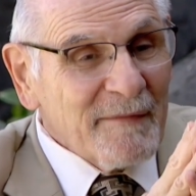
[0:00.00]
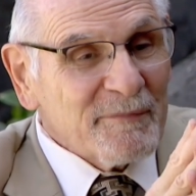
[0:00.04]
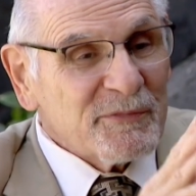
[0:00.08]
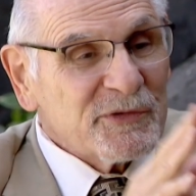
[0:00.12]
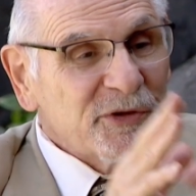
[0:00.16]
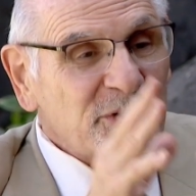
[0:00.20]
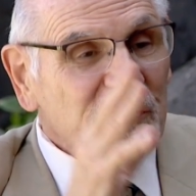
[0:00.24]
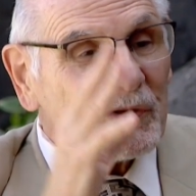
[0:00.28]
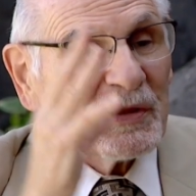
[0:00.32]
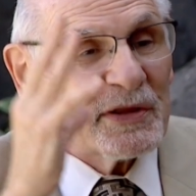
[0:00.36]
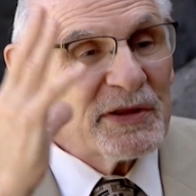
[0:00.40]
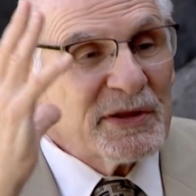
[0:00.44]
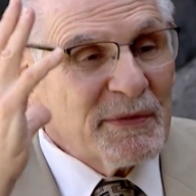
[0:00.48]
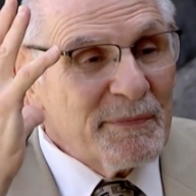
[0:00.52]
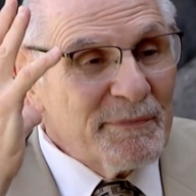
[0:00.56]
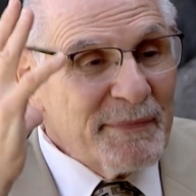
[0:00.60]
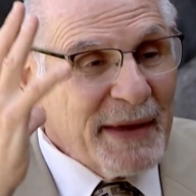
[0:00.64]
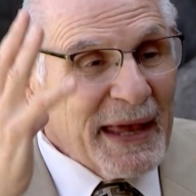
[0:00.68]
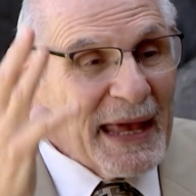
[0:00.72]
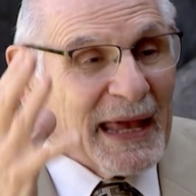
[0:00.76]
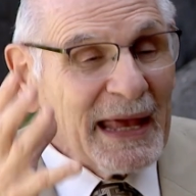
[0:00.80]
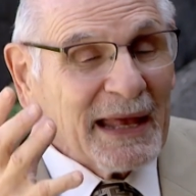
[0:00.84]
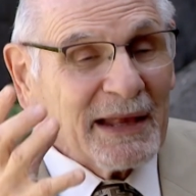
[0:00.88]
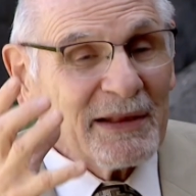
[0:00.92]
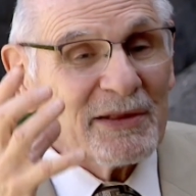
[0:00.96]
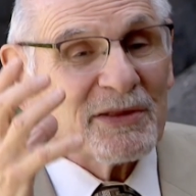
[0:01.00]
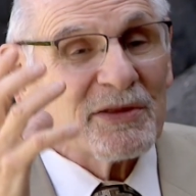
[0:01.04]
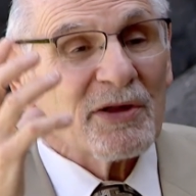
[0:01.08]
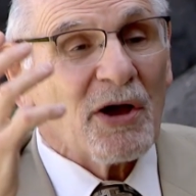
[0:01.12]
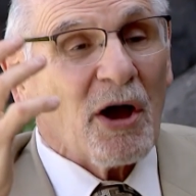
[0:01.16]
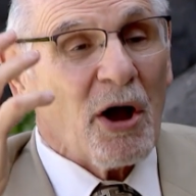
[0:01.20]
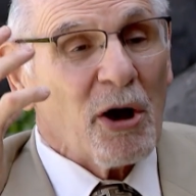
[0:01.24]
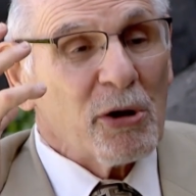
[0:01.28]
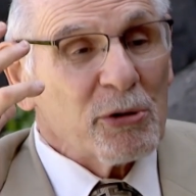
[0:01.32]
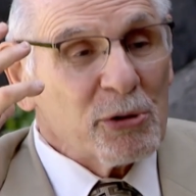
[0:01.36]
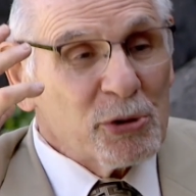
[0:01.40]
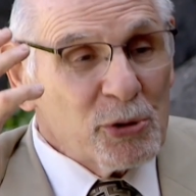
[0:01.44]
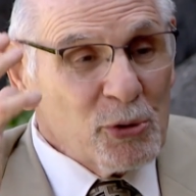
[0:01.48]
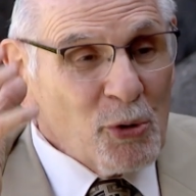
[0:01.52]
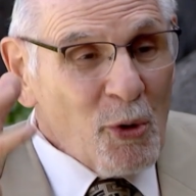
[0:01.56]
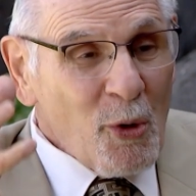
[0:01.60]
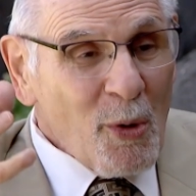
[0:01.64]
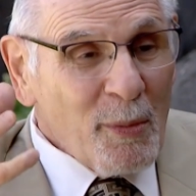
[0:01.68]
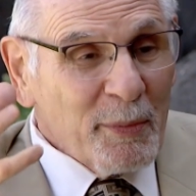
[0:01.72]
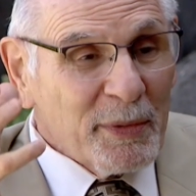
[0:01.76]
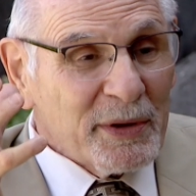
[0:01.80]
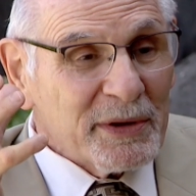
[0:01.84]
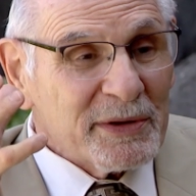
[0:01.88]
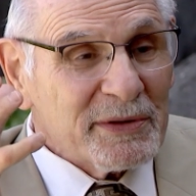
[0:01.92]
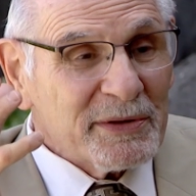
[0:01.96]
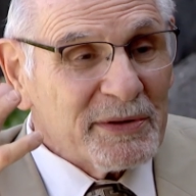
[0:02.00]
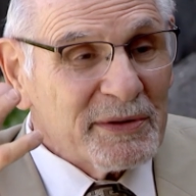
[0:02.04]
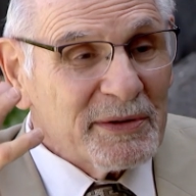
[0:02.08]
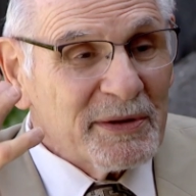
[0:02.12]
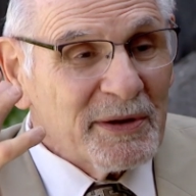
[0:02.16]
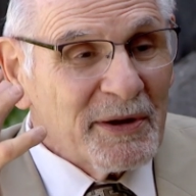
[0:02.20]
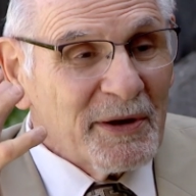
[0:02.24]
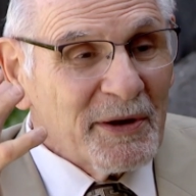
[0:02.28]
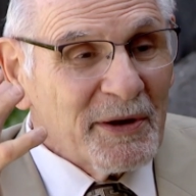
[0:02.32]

So the demands are enormous.